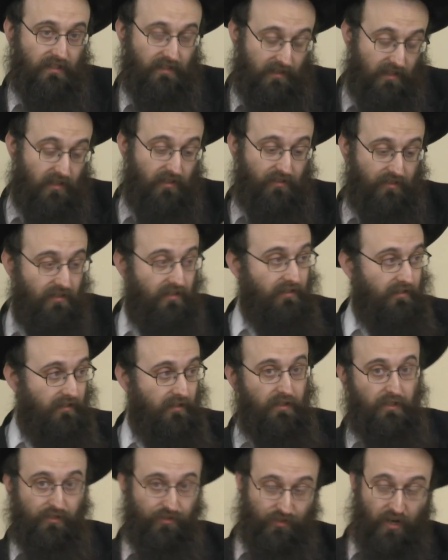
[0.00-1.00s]
Well,
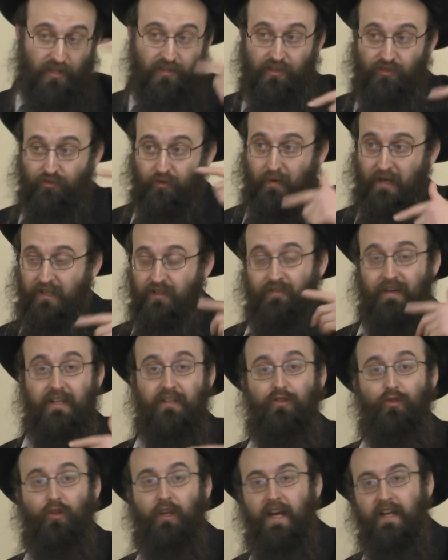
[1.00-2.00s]
you start teaching them when it's already
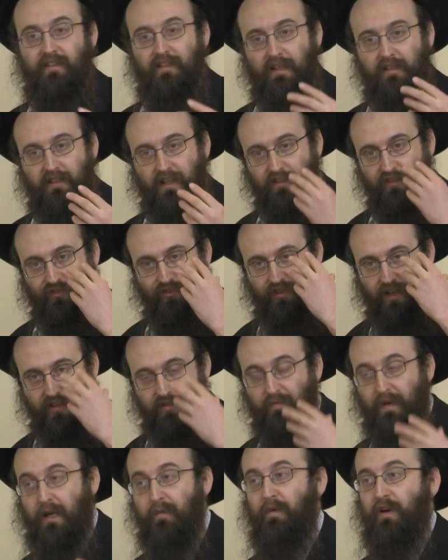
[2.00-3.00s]
too late. That
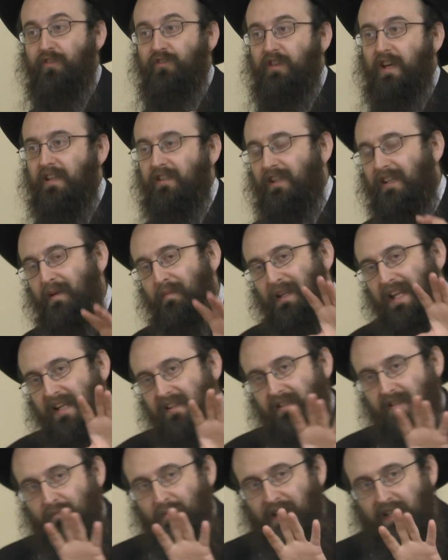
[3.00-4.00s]
doesn't make much sense. Okay,
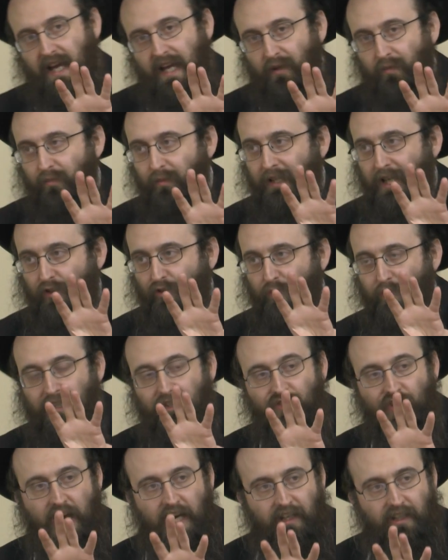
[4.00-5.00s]
but again, we're not talking
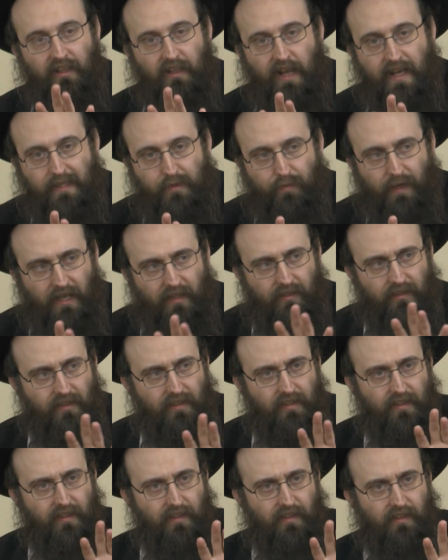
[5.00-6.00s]
about the technical aspect.
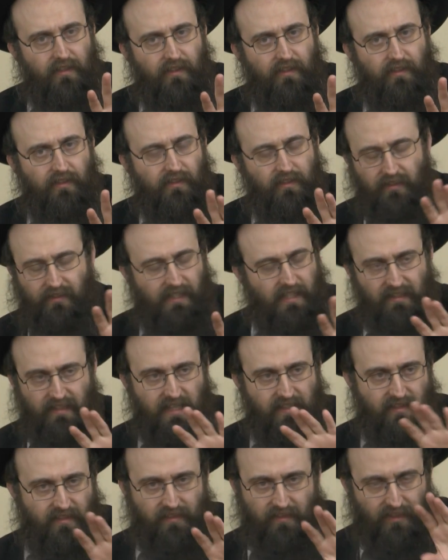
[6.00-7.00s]

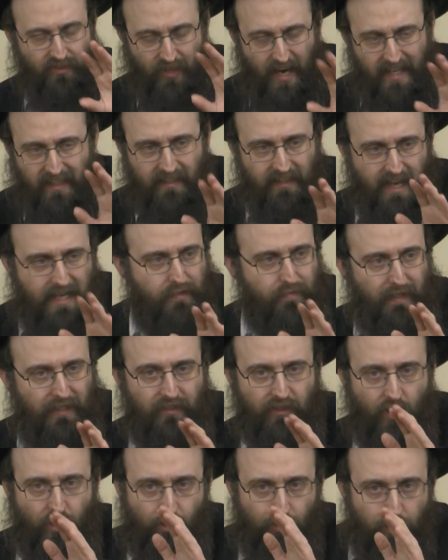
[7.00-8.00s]
That's the technical
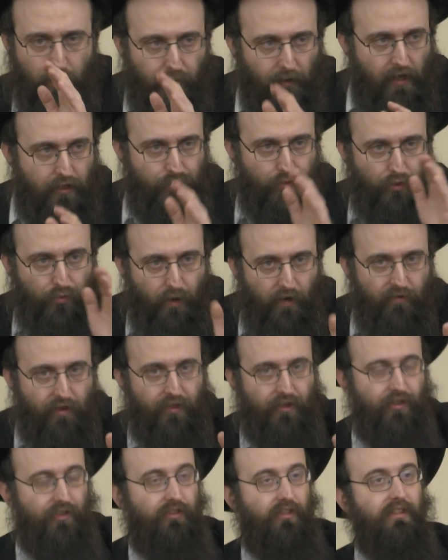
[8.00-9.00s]
aspect only applies when they're 12 and
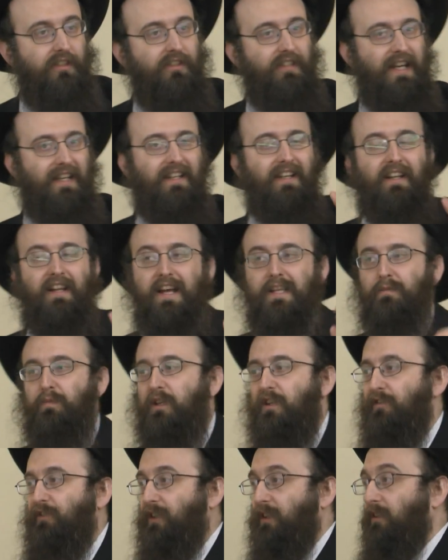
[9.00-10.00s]
13. The technical
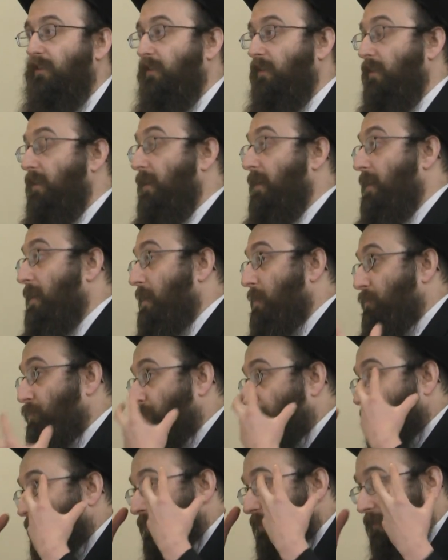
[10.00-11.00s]
aspect of chinuch,
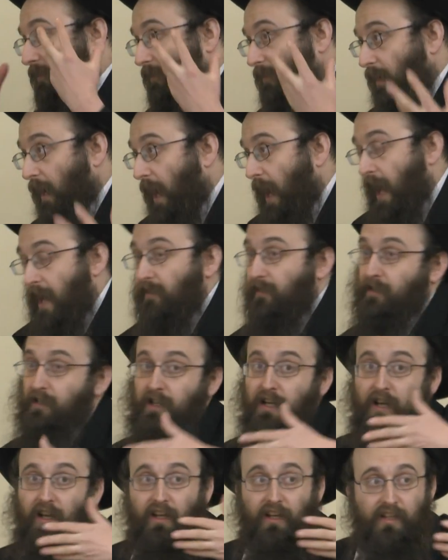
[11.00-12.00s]
but as in a
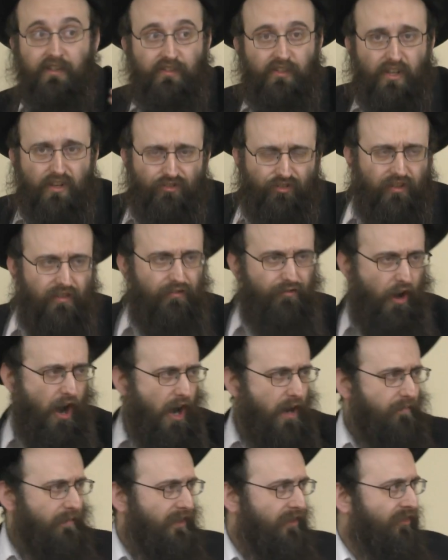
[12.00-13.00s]
Chassidish
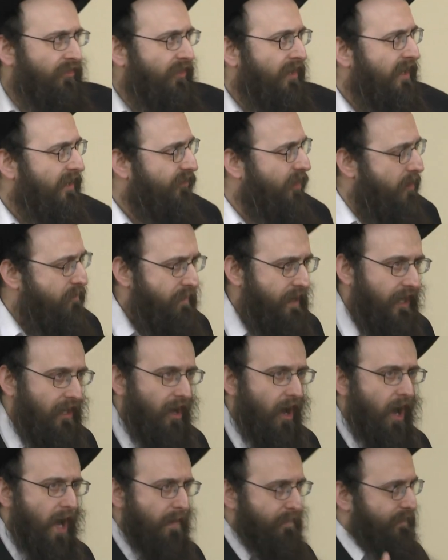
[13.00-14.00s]
environment, they pick
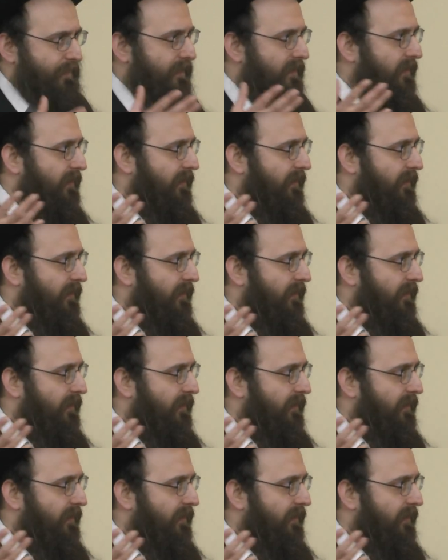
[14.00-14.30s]
up,